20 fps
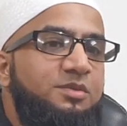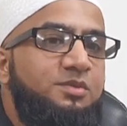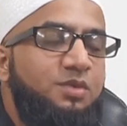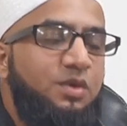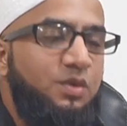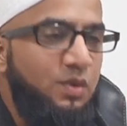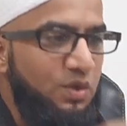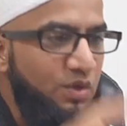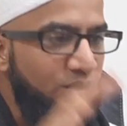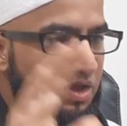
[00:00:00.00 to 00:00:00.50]

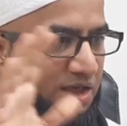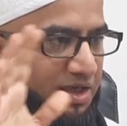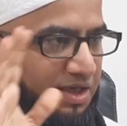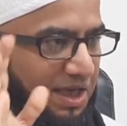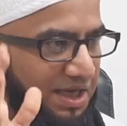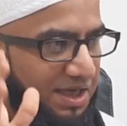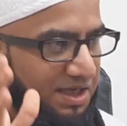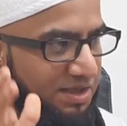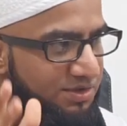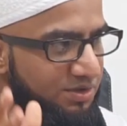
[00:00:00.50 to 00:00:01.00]
When we look
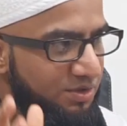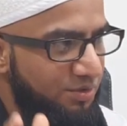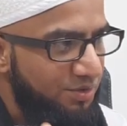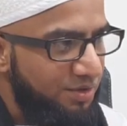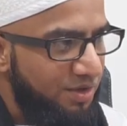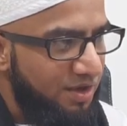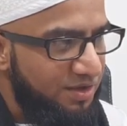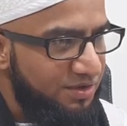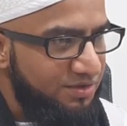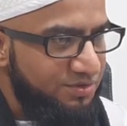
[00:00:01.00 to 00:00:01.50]
again at the
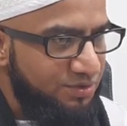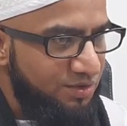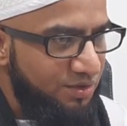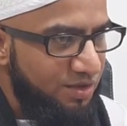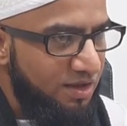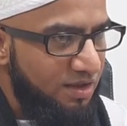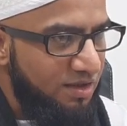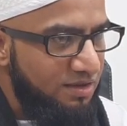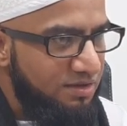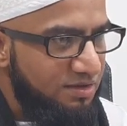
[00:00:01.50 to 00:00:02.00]
Quran and
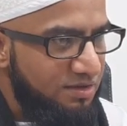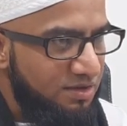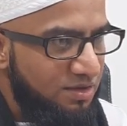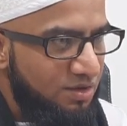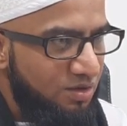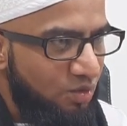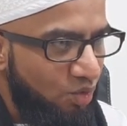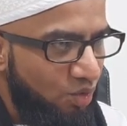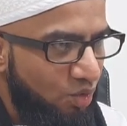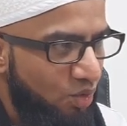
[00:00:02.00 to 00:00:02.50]
Sunnah,
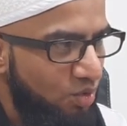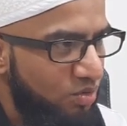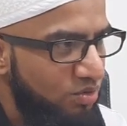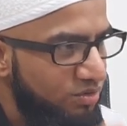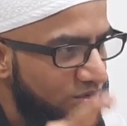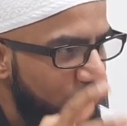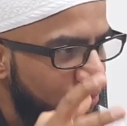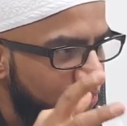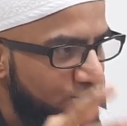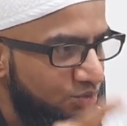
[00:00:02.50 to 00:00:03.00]
all
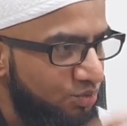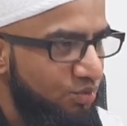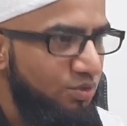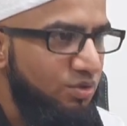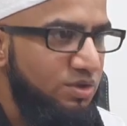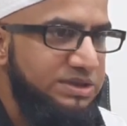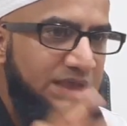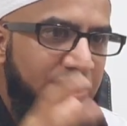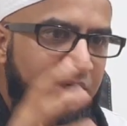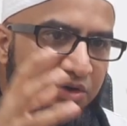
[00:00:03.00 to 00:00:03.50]
the
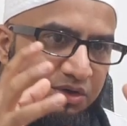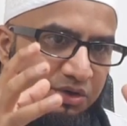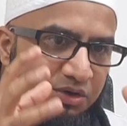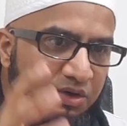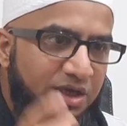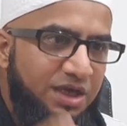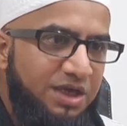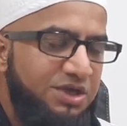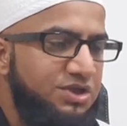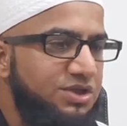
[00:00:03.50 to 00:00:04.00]
rules and
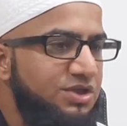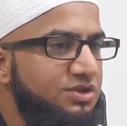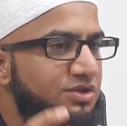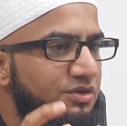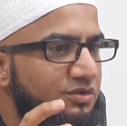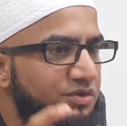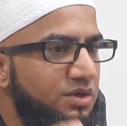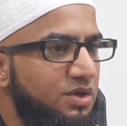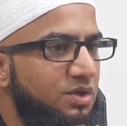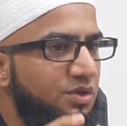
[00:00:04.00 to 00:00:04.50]
regulations
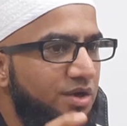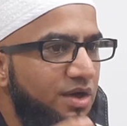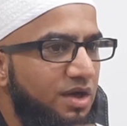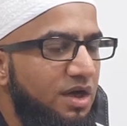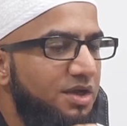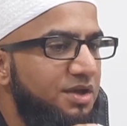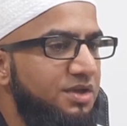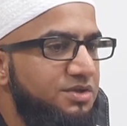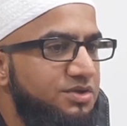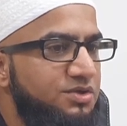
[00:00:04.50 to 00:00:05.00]
of the
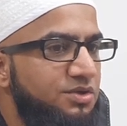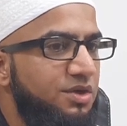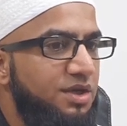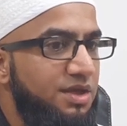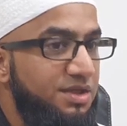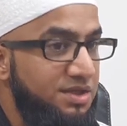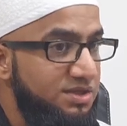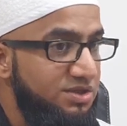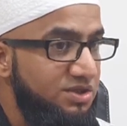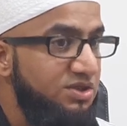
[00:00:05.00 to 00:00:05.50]
Quran and Sunnah,
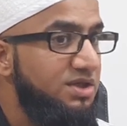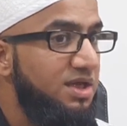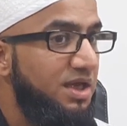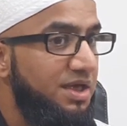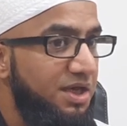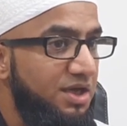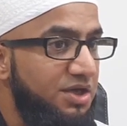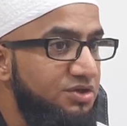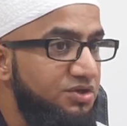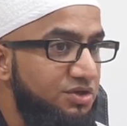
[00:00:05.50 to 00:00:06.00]
this is like
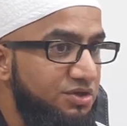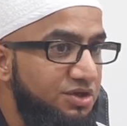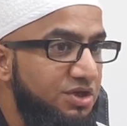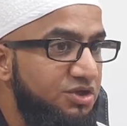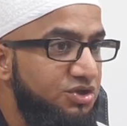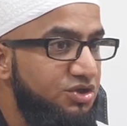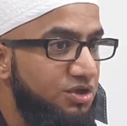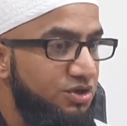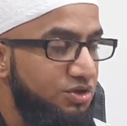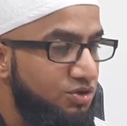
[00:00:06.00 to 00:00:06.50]
an
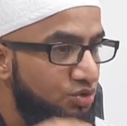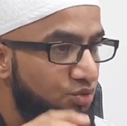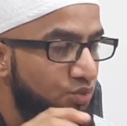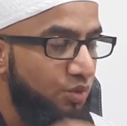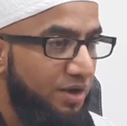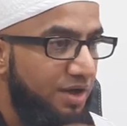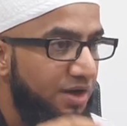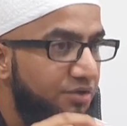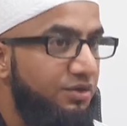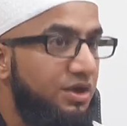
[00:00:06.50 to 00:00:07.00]
introduction to
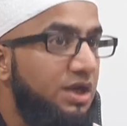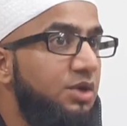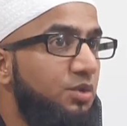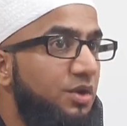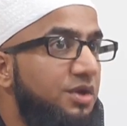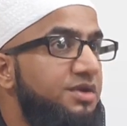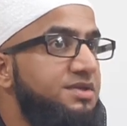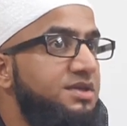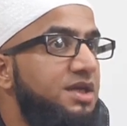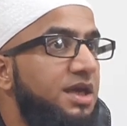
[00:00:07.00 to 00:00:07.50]
what I really
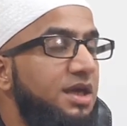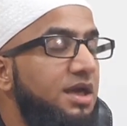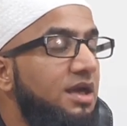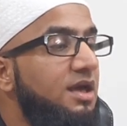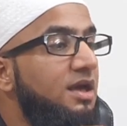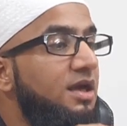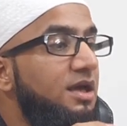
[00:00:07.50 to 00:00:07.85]
want to say.